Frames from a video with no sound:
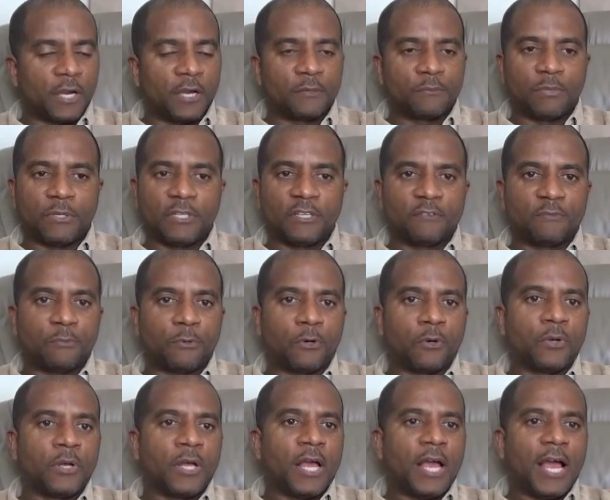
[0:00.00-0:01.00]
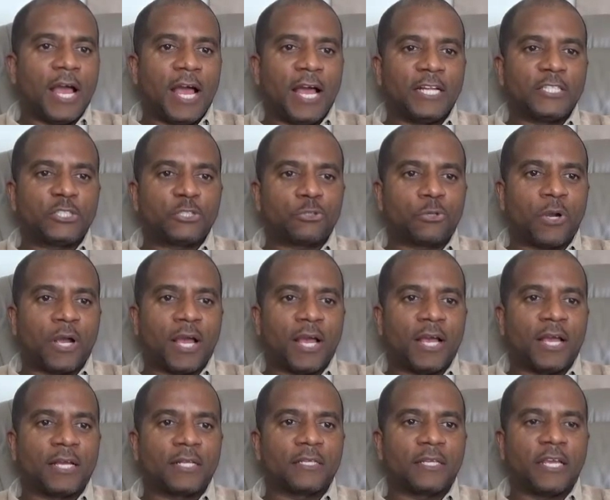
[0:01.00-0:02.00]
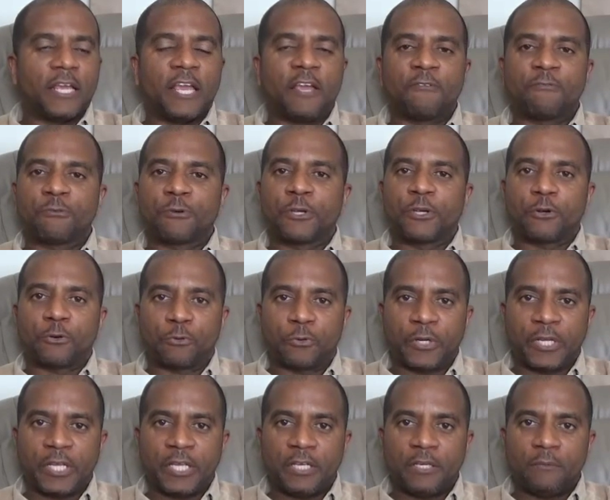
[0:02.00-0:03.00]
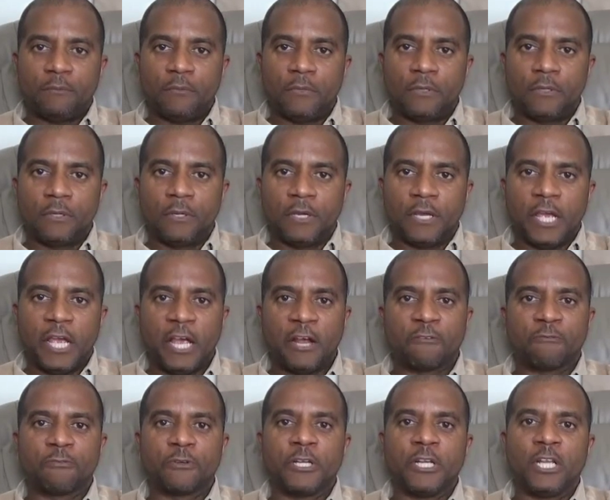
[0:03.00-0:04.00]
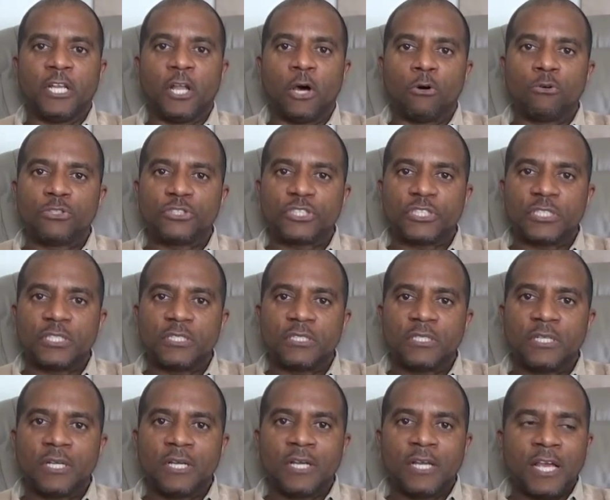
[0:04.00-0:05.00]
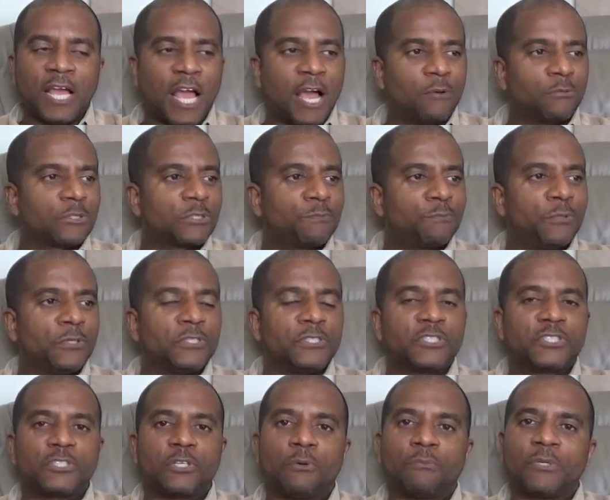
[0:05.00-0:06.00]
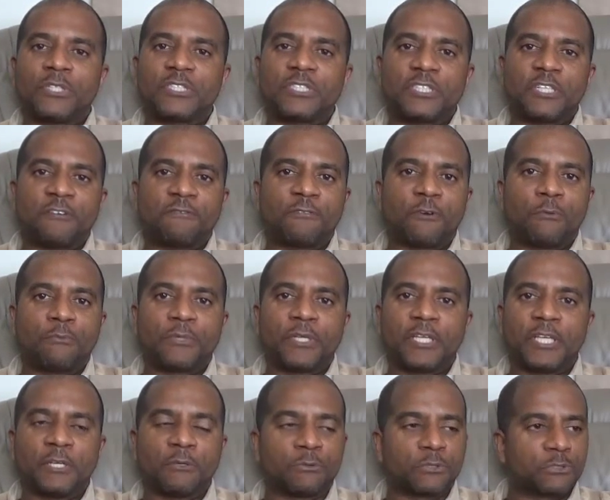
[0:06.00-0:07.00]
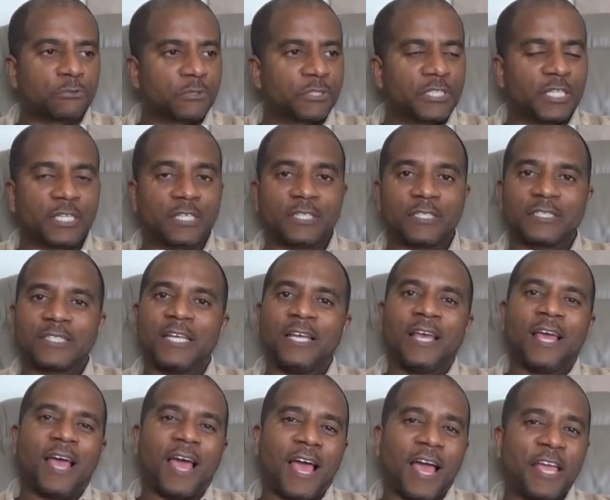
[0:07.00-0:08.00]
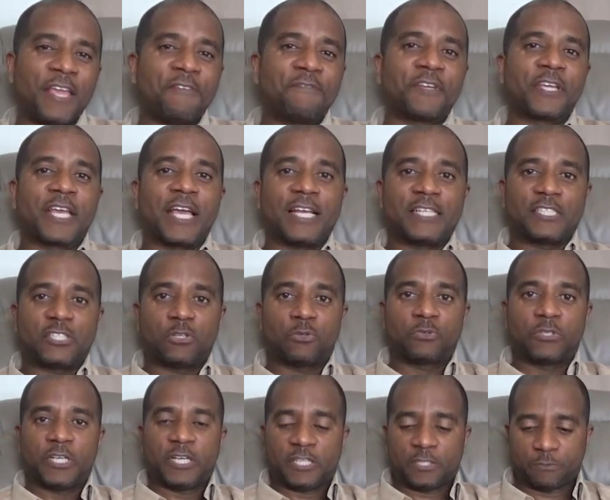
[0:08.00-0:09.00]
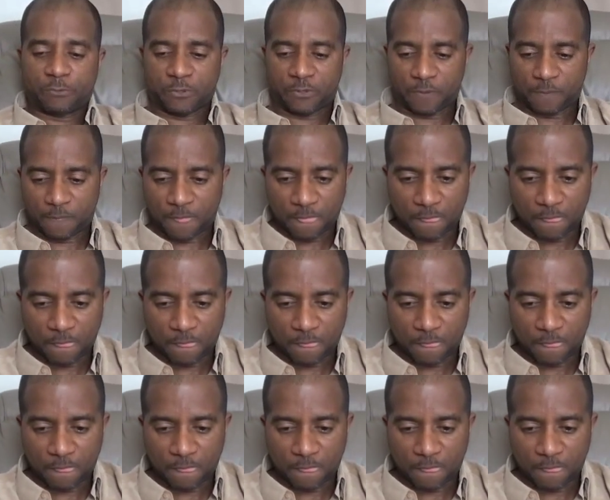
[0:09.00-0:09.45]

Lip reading: unbelievable. I tried every cream, every lotion. I was putting so much stuff on me, it was ridiculous. I even got so desperate